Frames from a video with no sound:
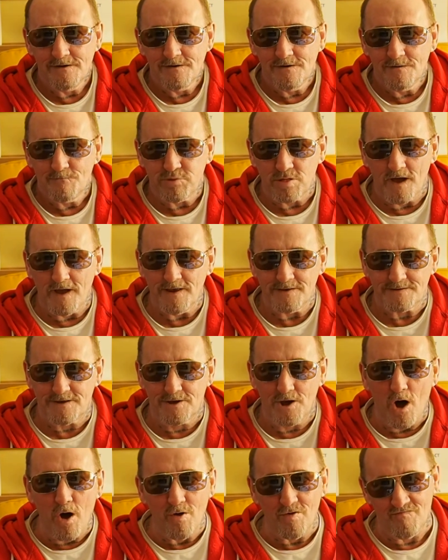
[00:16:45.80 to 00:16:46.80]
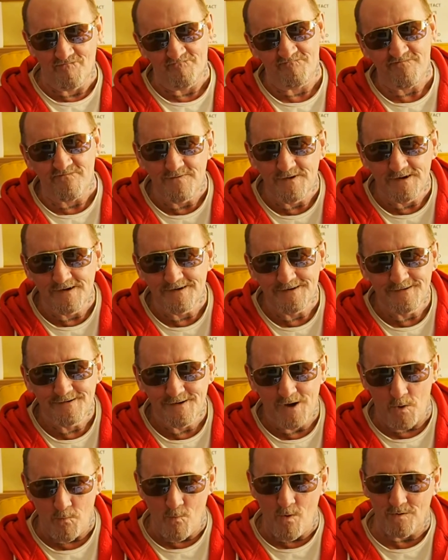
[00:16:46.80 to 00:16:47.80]
plays golf
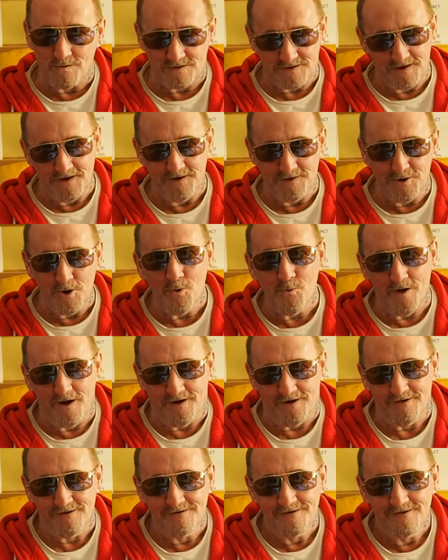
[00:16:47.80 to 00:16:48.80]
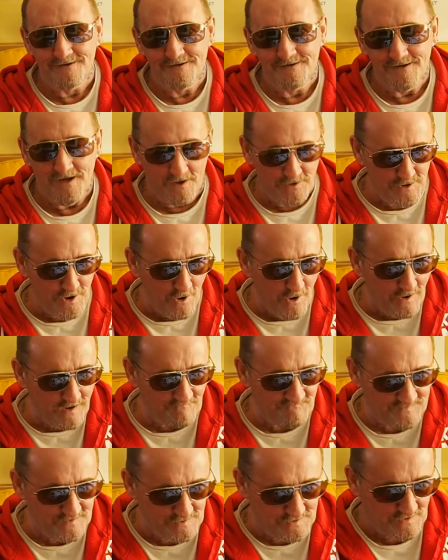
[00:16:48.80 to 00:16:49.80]
and wants it doing, and you're
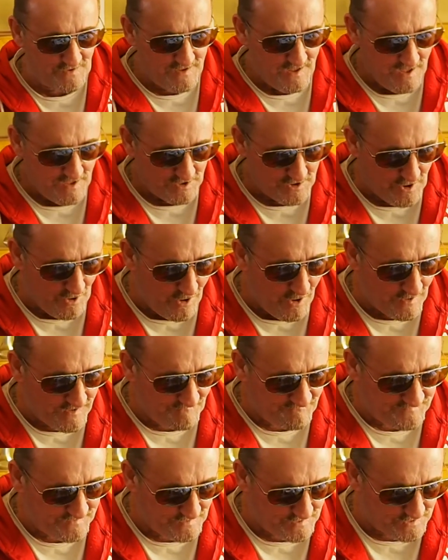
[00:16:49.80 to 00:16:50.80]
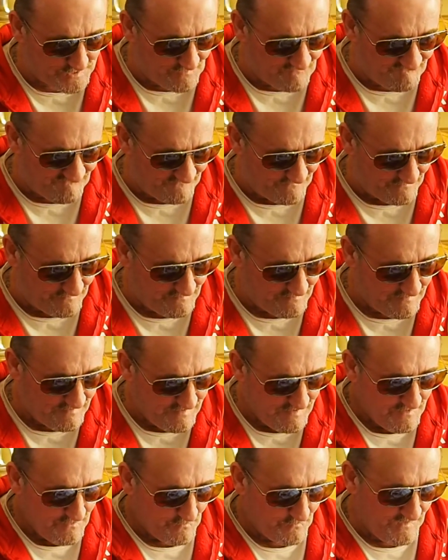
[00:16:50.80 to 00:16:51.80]
have to suffer
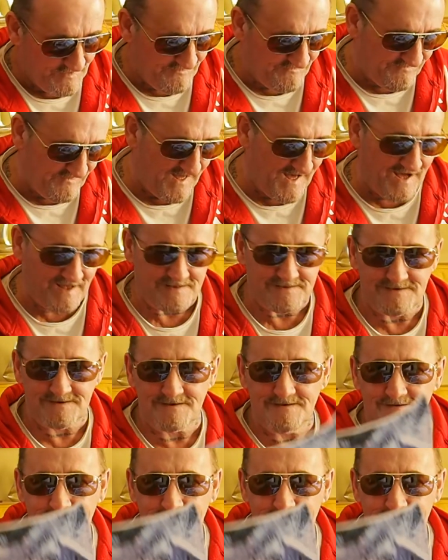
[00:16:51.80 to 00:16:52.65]
with that.